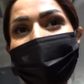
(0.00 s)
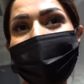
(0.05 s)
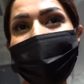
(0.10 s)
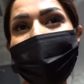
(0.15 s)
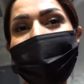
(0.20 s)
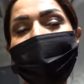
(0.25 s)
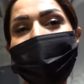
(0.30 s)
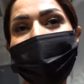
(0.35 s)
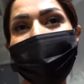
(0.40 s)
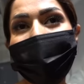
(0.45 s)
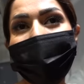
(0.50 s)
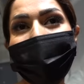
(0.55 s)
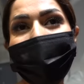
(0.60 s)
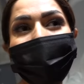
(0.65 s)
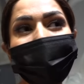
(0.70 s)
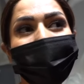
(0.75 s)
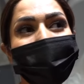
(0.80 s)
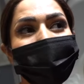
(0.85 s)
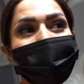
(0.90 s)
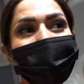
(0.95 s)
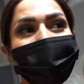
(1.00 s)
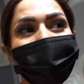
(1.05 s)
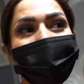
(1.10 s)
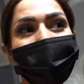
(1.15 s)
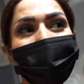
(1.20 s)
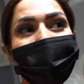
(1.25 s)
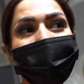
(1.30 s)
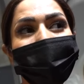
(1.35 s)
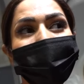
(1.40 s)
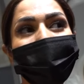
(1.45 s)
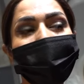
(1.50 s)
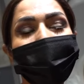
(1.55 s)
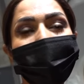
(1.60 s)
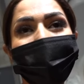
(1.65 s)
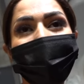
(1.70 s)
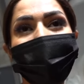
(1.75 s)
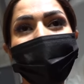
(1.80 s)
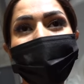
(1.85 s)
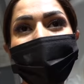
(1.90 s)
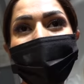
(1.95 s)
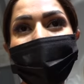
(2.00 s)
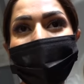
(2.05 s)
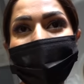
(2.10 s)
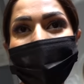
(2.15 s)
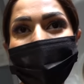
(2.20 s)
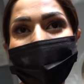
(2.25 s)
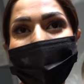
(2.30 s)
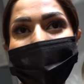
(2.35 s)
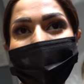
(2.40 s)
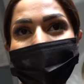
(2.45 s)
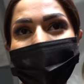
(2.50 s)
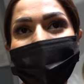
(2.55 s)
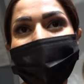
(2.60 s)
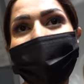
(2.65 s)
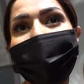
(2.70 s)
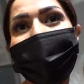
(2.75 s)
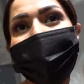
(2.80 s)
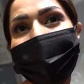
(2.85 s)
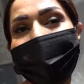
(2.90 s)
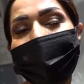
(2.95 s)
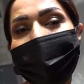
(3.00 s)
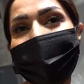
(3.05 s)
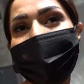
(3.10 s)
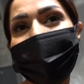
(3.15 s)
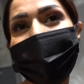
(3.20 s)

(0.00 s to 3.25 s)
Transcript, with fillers: used to fly us uh, when it was Alia,